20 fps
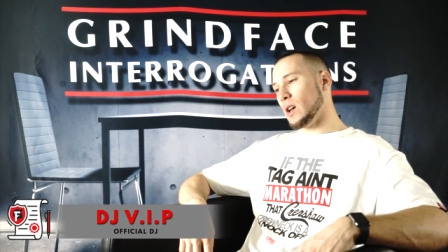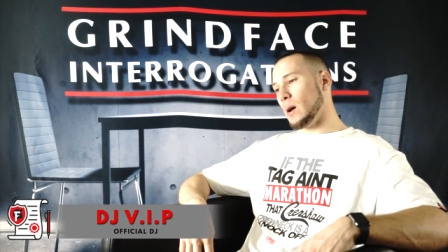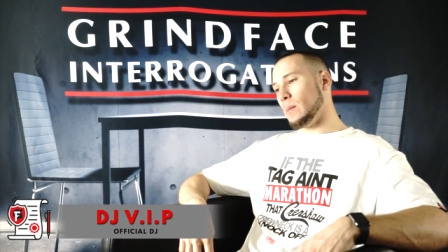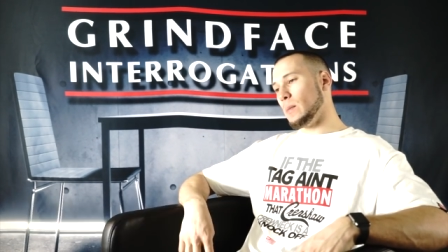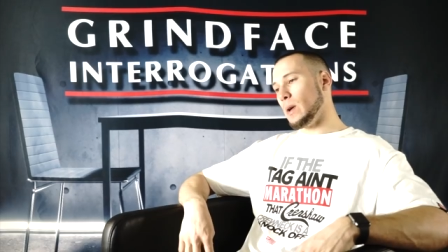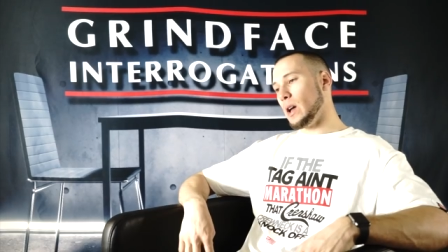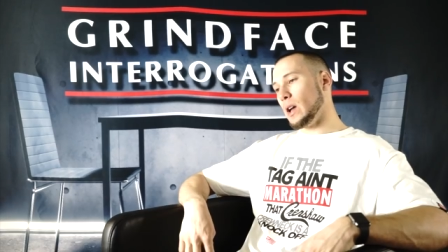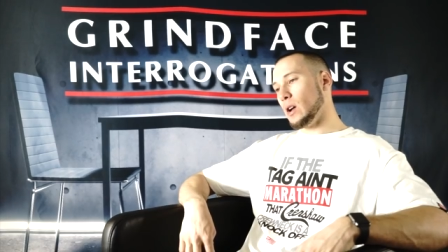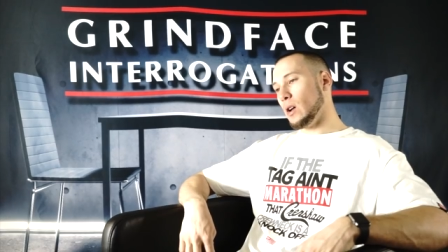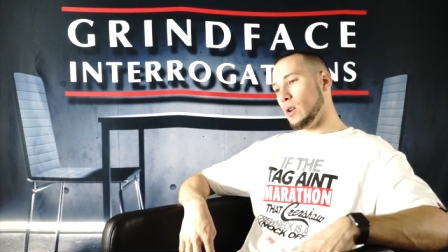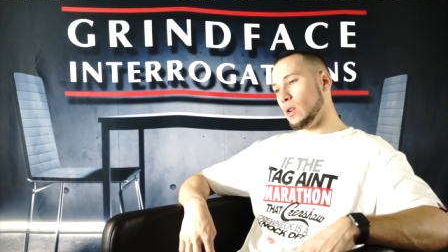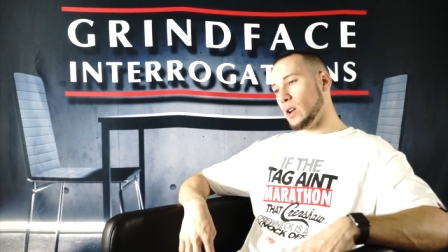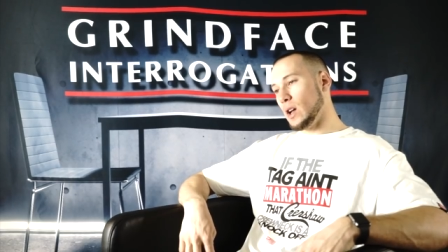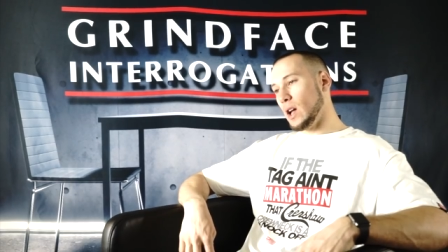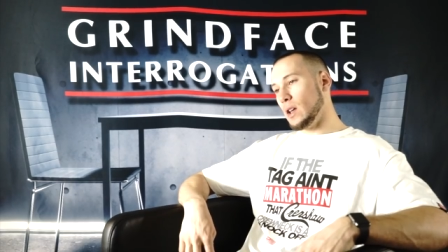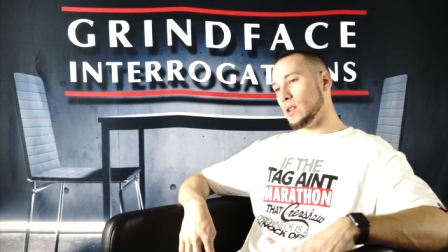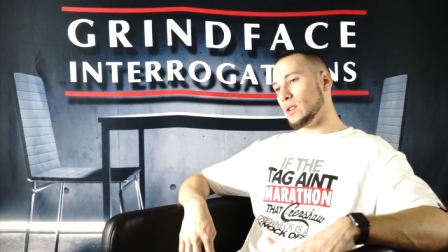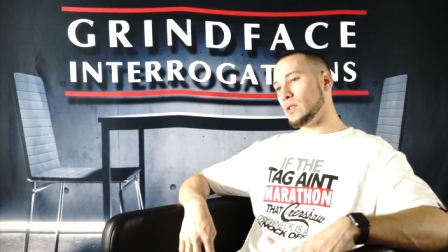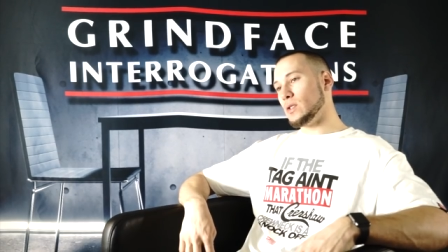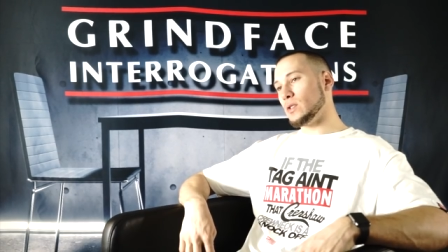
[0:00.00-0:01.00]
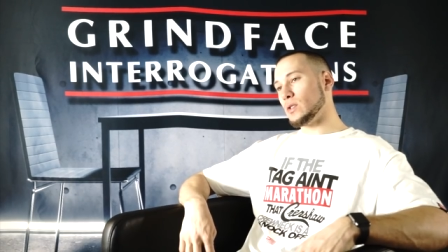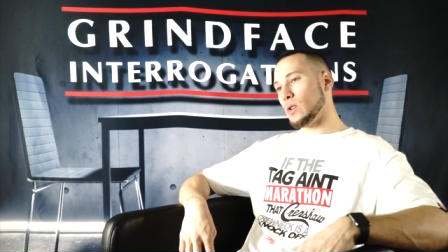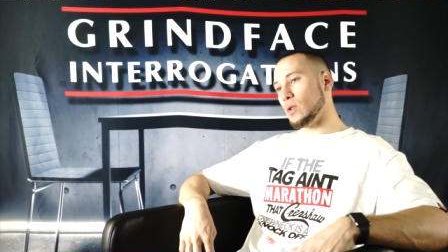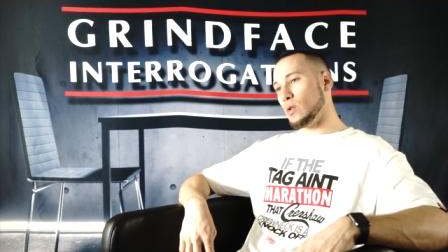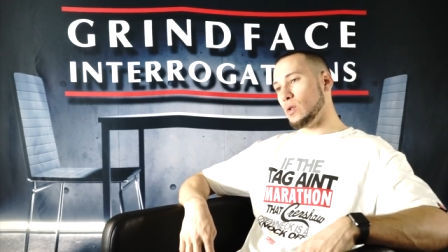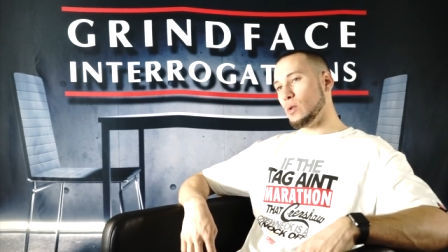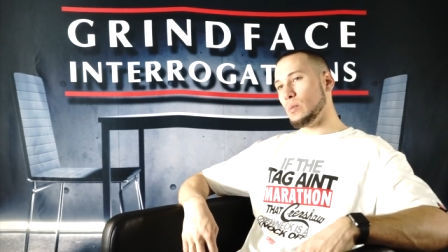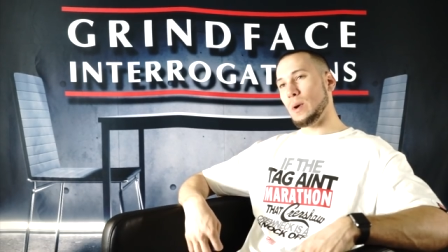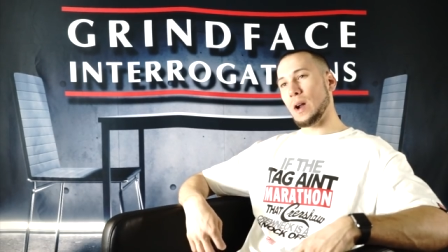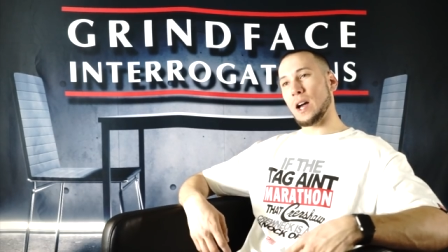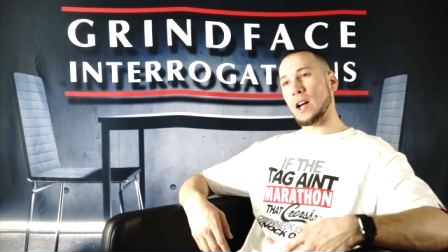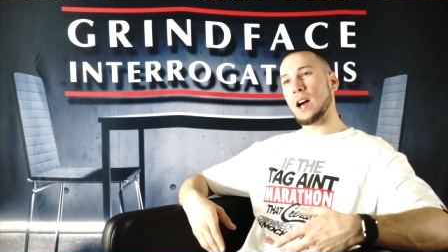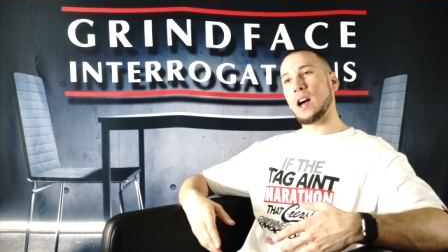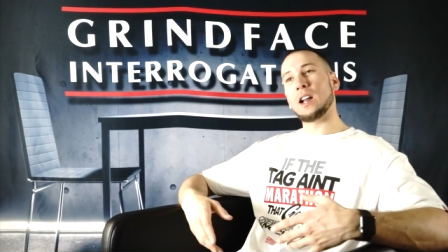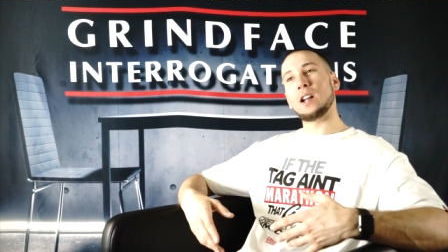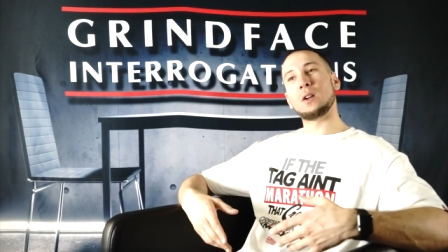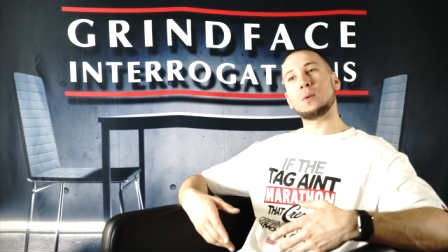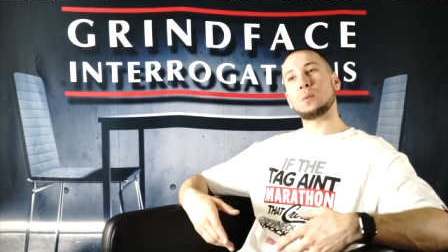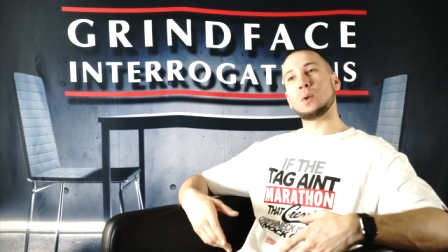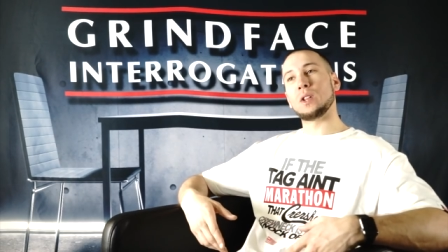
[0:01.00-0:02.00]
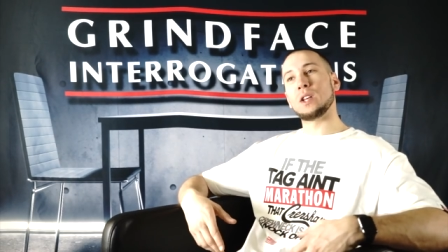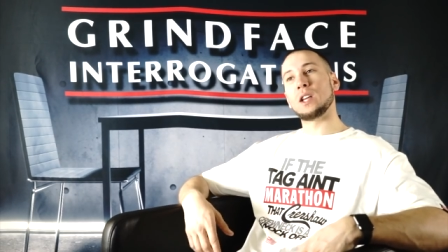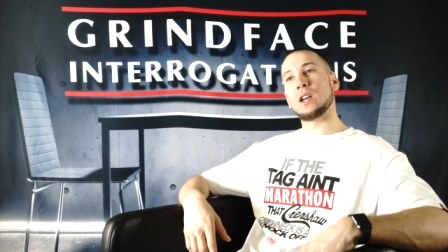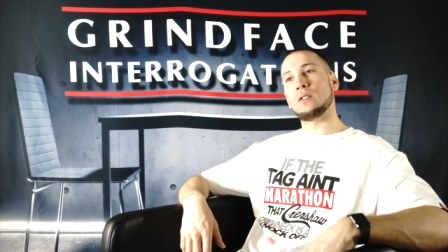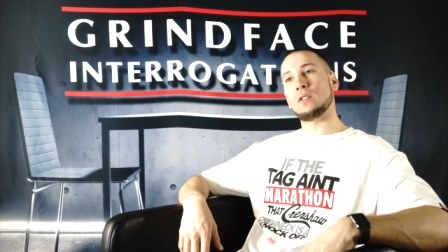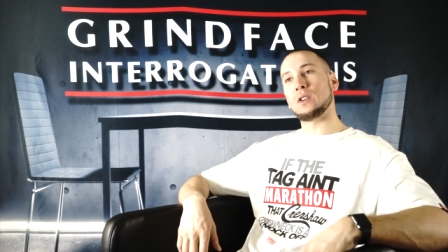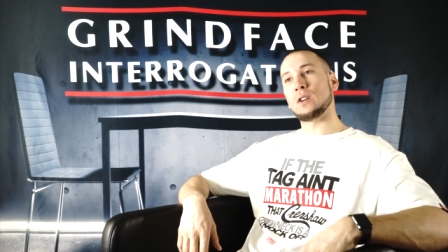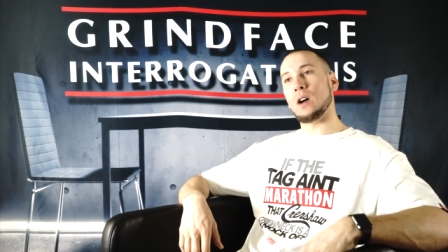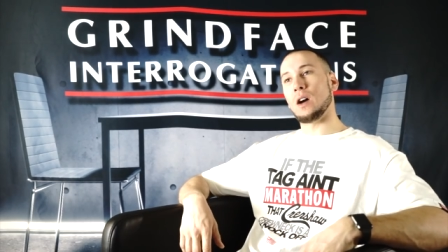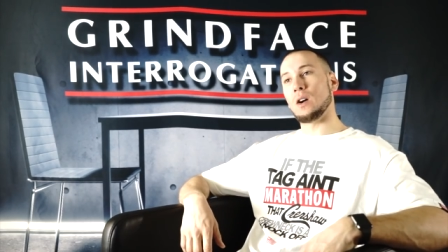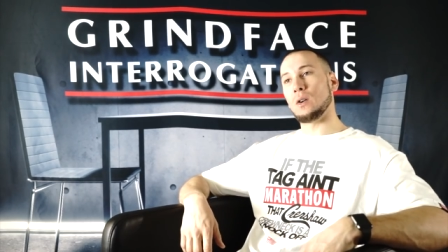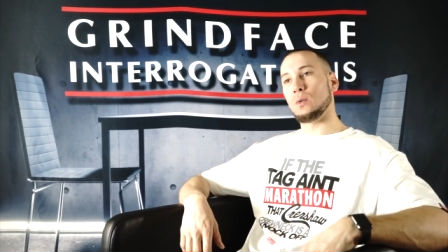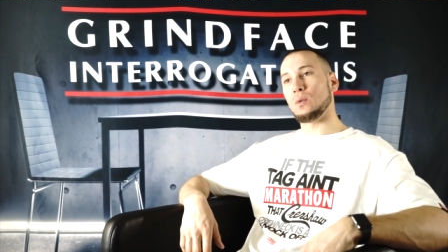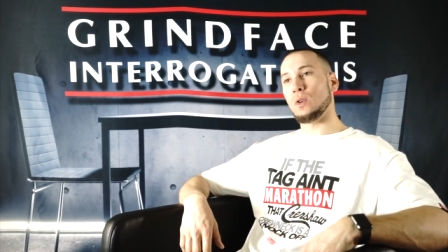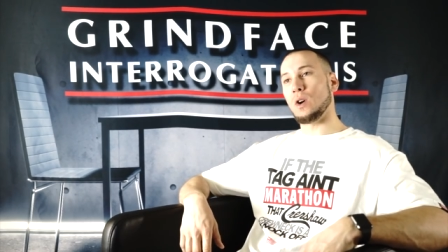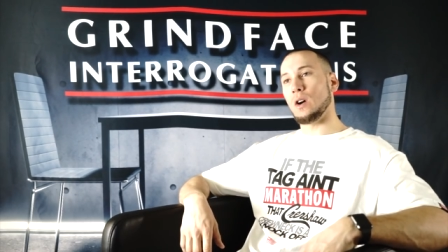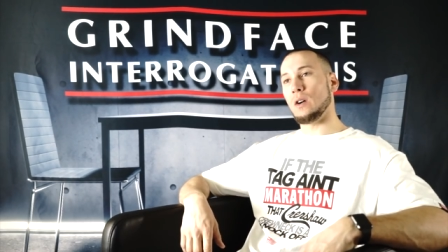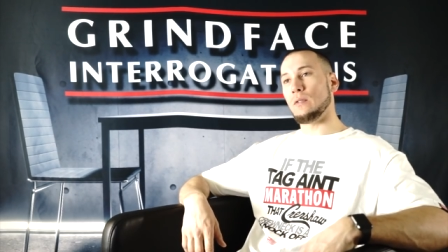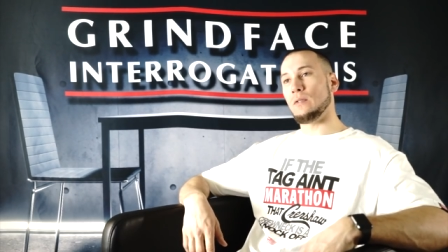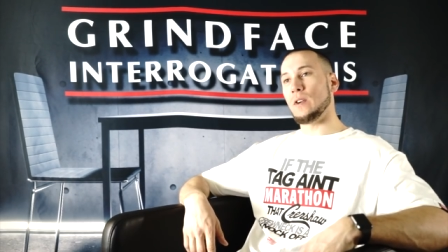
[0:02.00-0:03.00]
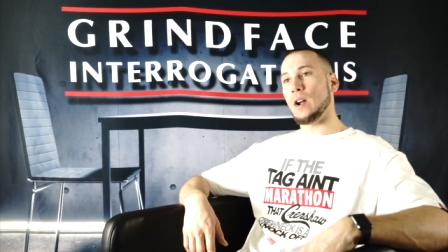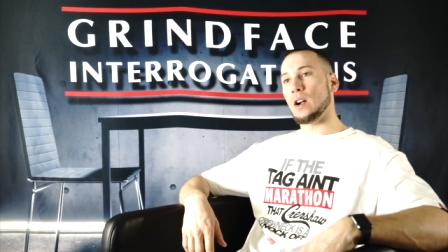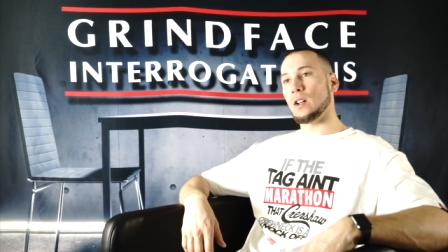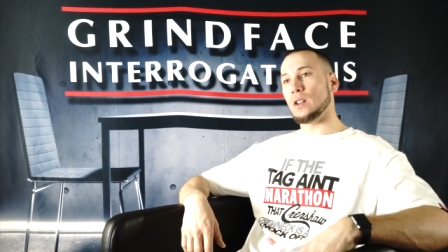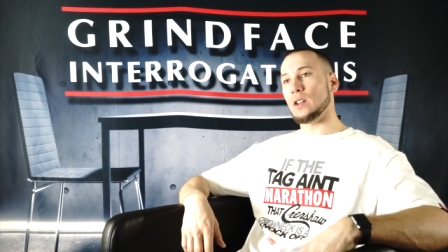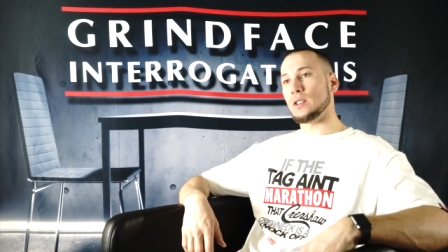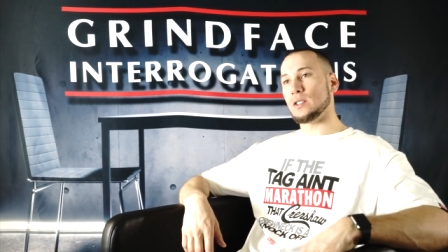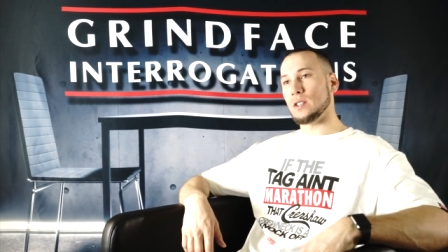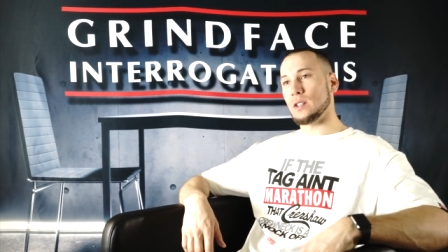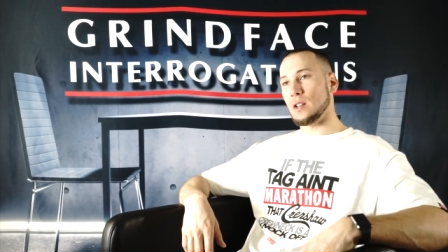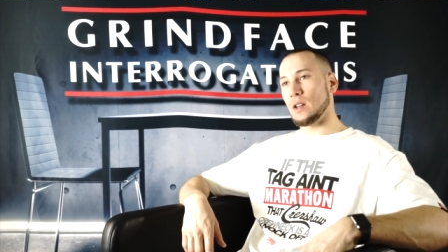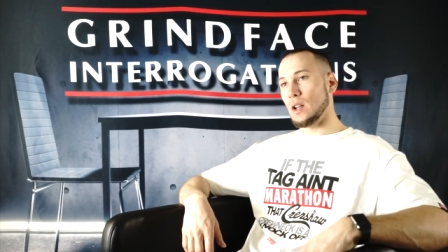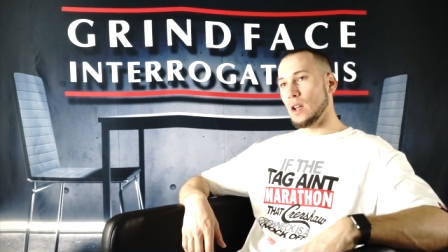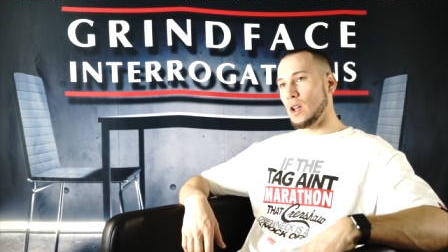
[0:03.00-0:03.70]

I'm like, okay, this is cool, but I kind of didn't really give it a, a, fair listen.